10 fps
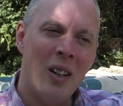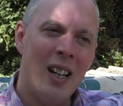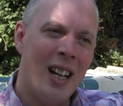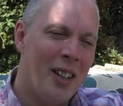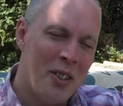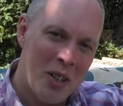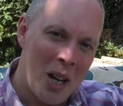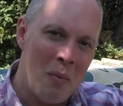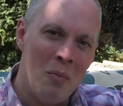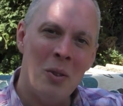are
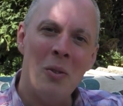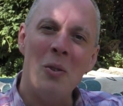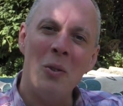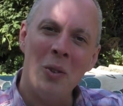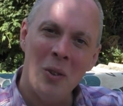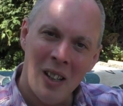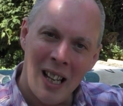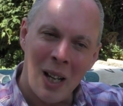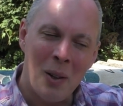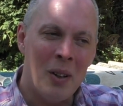unashamed, who, who do the
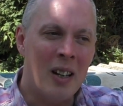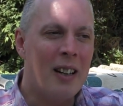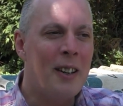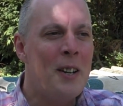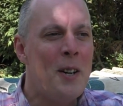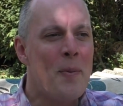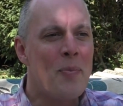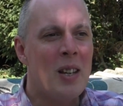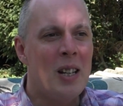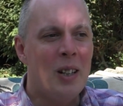legwork?
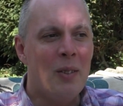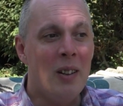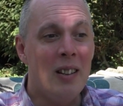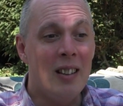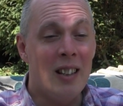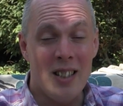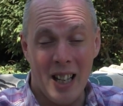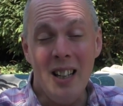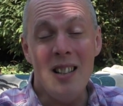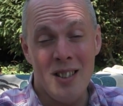Well, the
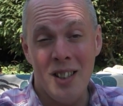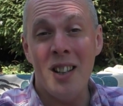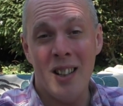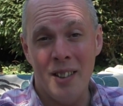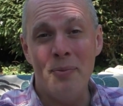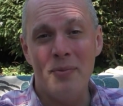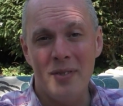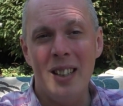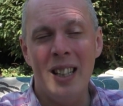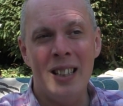challenge here
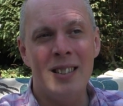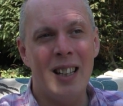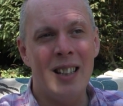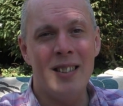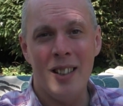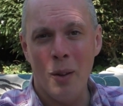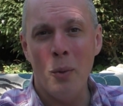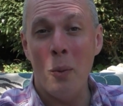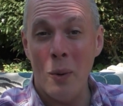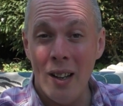is until
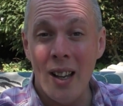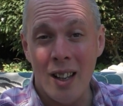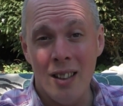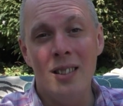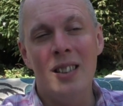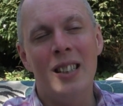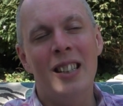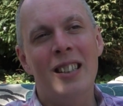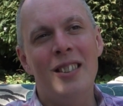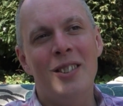we're willing
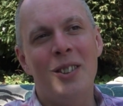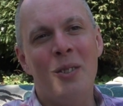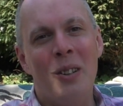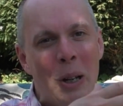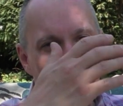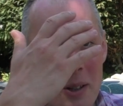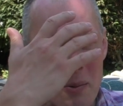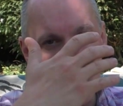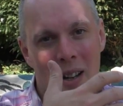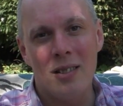to lower the
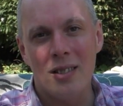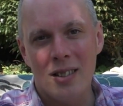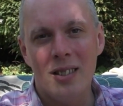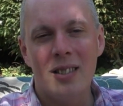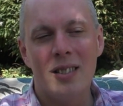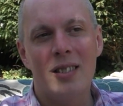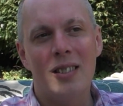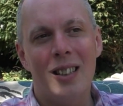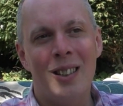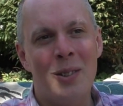masks
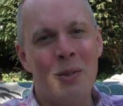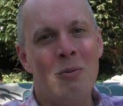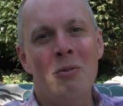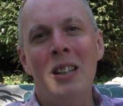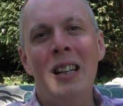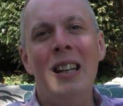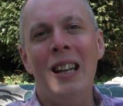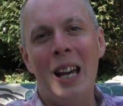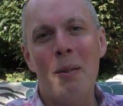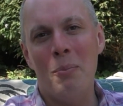and to really
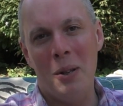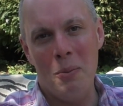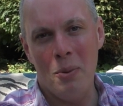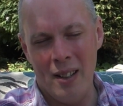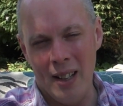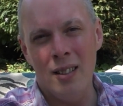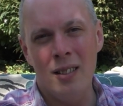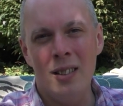let people in